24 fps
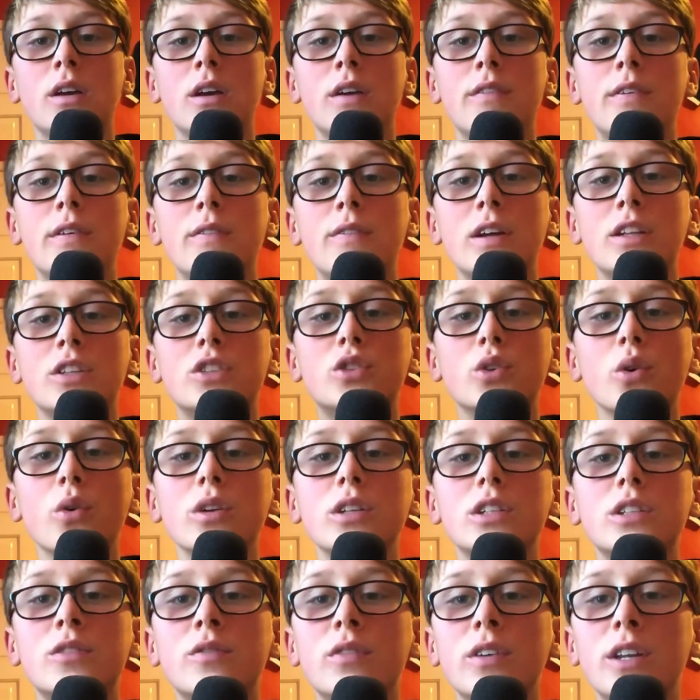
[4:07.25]
If you've
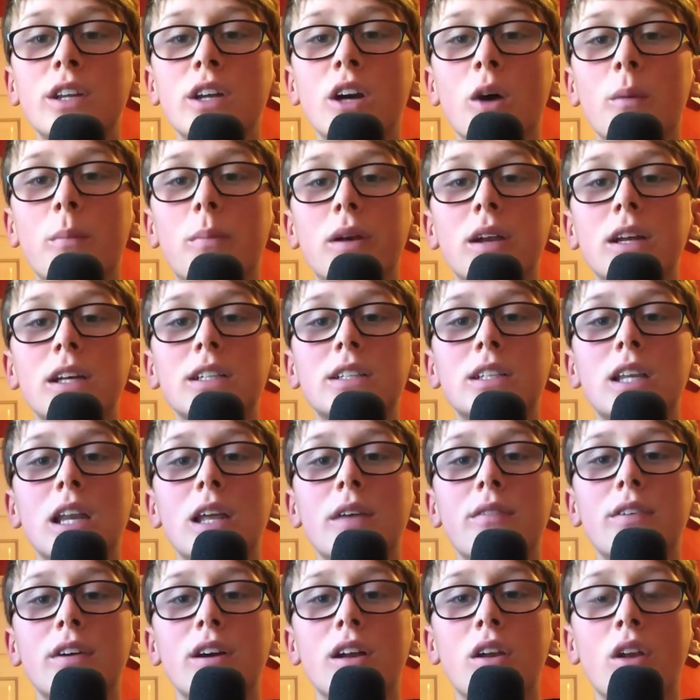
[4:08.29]
enjoyed this video, please
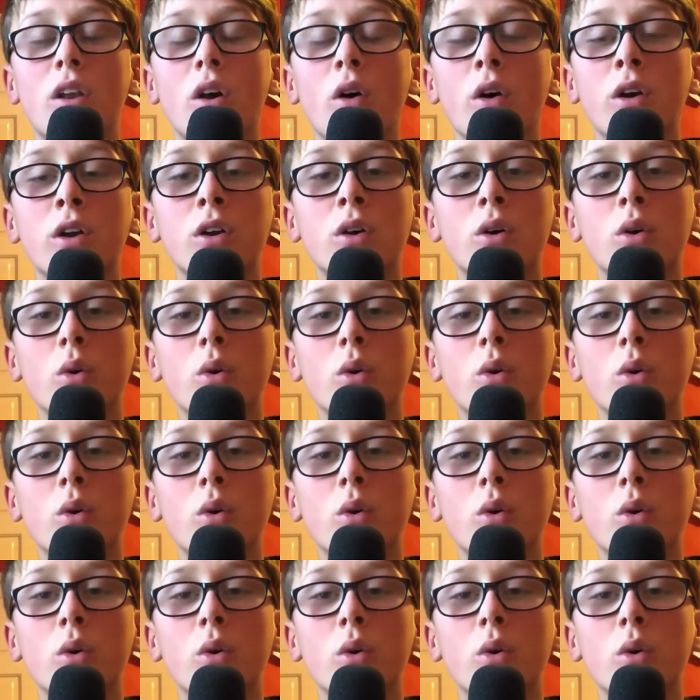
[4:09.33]
leave it a like.